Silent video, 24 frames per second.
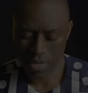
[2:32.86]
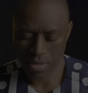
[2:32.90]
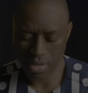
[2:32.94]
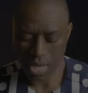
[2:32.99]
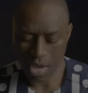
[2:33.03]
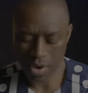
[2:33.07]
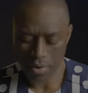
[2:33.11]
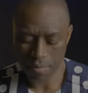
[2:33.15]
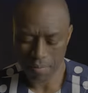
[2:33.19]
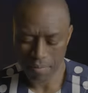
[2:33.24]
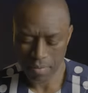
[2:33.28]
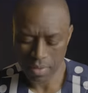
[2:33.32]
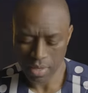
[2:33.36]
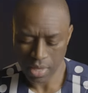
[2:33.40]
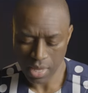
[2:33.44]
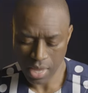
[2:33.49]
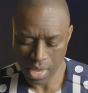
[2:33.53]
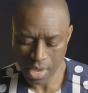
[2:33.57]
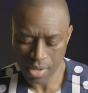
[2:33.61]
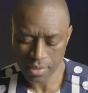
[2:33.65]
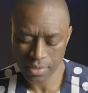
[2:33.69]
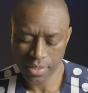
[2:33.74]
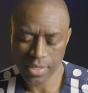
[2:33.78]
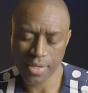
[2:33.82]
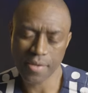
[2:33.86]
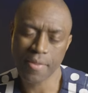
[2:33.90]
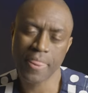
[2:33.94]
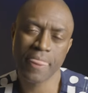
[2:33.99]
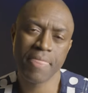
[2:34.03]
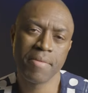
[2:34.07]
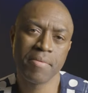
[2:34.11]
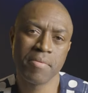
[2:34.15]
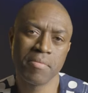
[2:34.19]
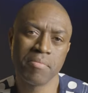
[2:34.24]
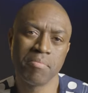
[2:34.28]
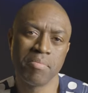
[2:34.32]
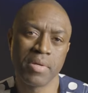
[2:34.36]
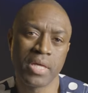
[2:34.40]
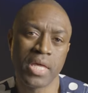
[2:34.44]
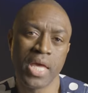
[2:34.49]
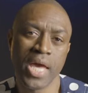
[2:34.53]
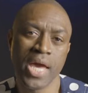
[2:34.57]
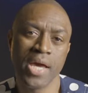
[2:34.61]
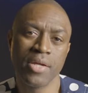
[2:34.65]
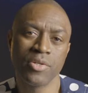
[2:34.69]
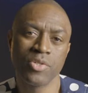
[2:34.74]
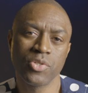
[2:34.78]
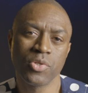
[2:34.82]
Now, Haley
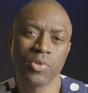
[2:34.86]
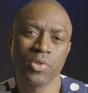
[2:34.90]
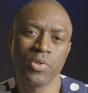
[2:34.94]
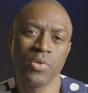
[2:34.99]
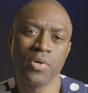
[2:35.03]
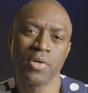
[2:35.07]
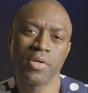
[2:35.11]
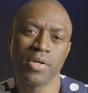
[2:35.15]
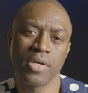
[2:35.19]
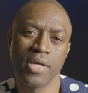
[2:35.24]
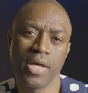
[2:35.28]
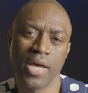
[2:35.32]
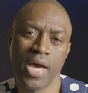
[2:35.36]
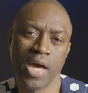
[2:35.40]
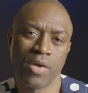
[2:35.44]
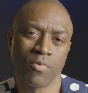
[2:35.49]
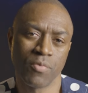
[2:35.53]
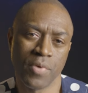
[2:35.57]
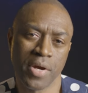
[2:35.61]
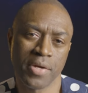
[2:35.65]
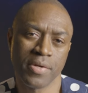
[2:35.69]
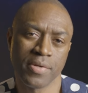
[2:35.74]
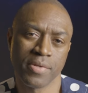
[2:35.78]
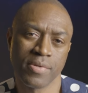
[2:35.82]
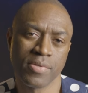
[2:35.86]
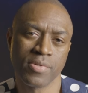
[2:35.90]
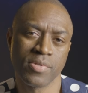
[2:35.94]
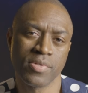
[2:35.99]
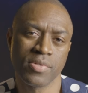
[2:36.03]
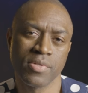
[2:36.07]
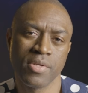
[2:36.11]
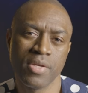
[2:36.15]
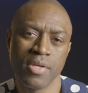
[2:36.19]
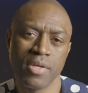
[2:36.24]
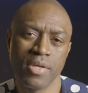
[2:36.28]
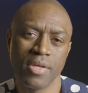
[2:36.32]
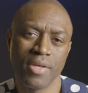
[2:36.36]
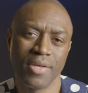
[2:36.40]
began to look at records